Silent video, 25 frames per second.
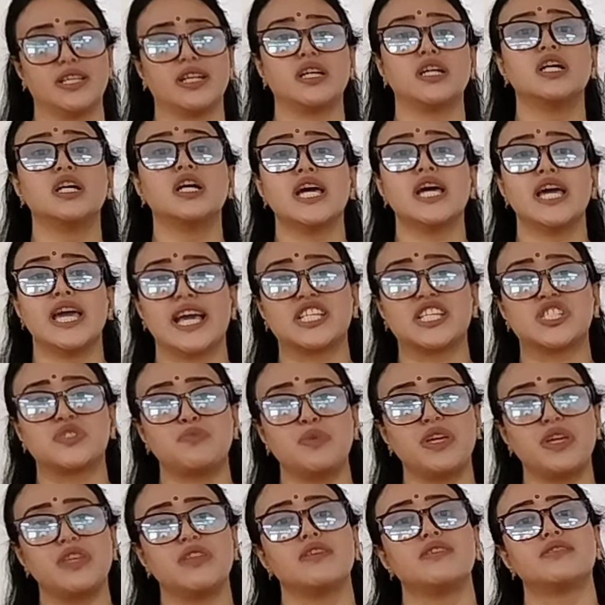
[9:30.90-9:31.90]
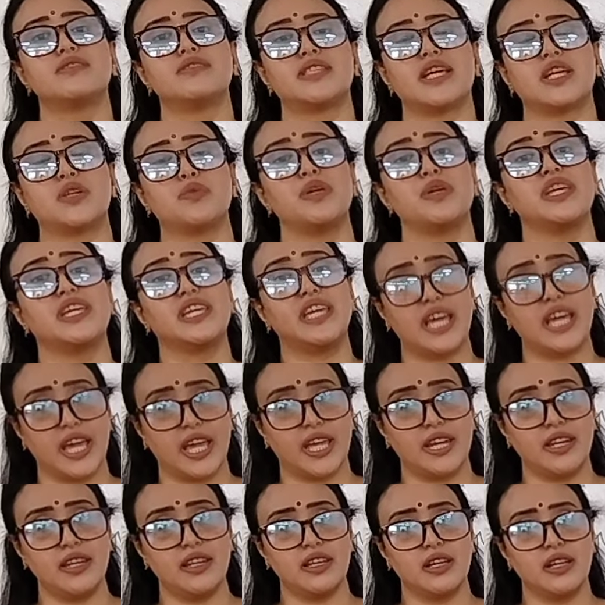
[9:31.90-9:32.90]
The experience that we
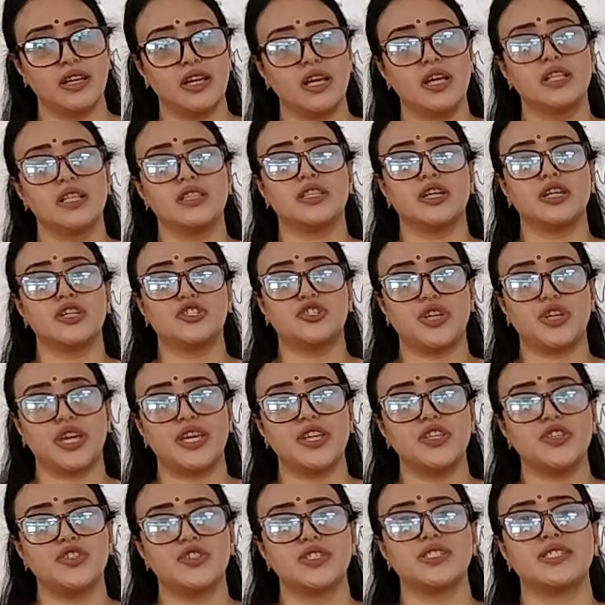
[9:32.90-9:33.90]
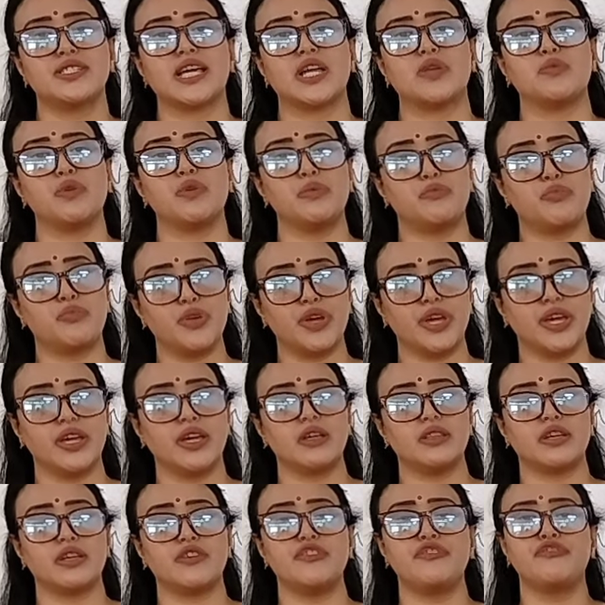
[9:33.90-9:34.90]
gain, the changes that we
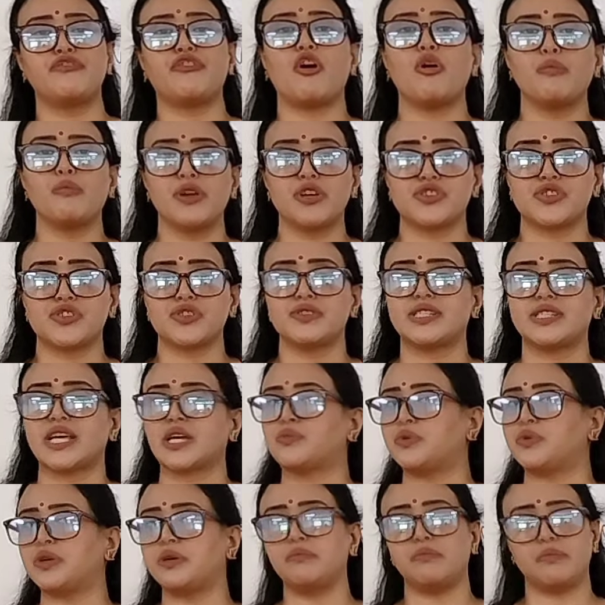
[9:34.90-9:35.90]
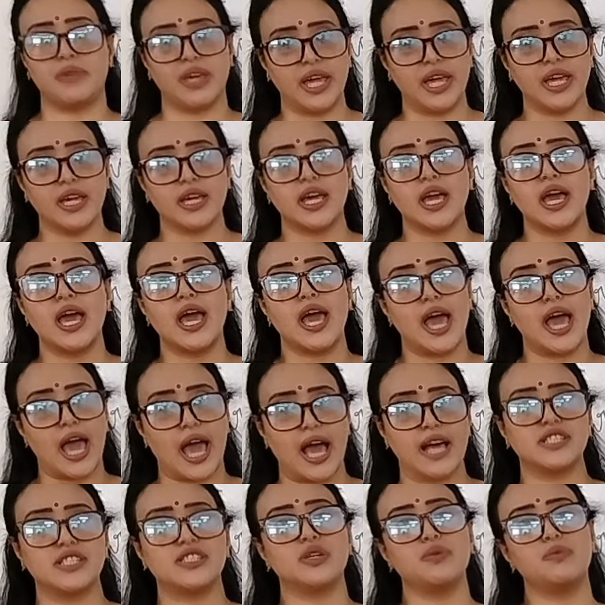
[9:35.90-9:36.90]
bring, the reformations that we make
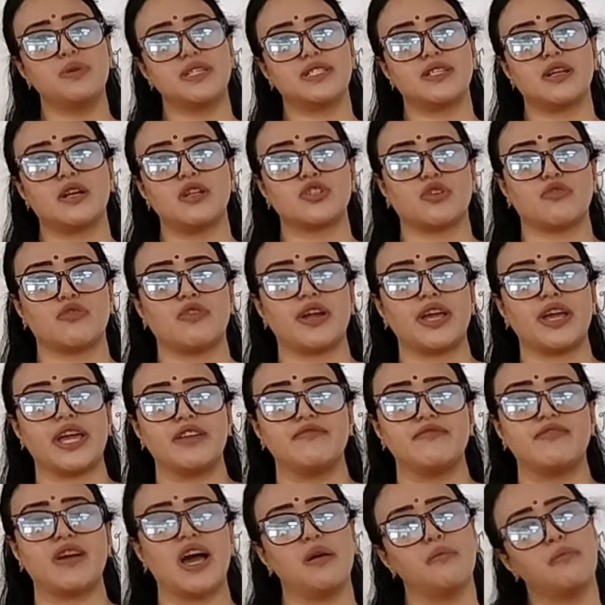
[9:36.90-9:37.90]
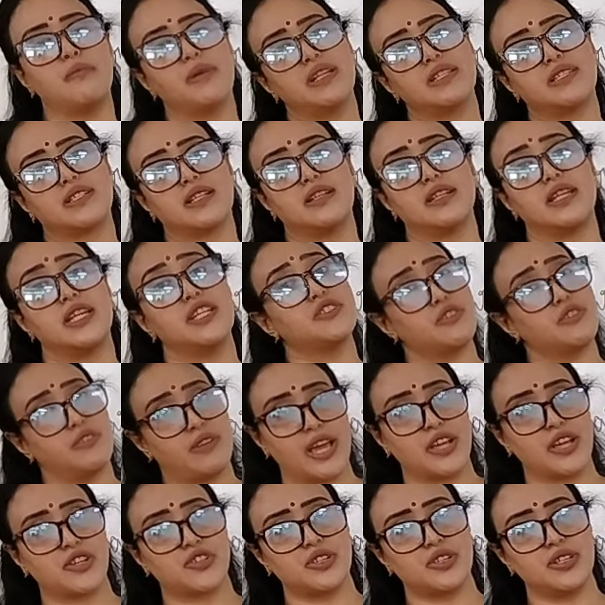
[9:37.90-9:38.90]
as a result of our environmental
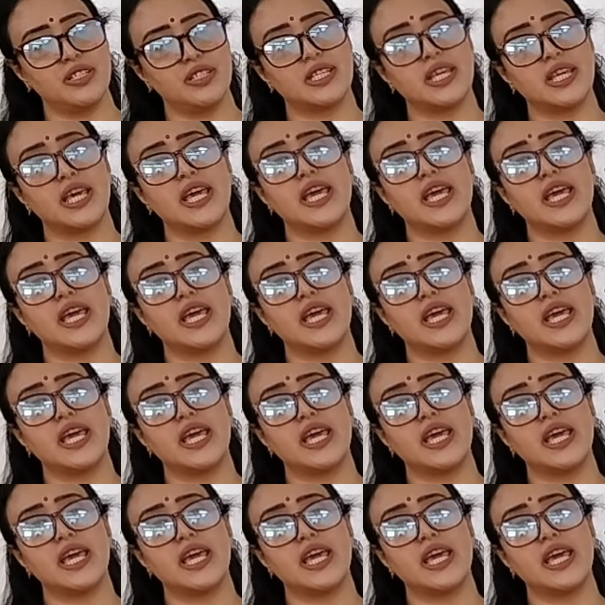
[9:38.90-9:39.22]
interactions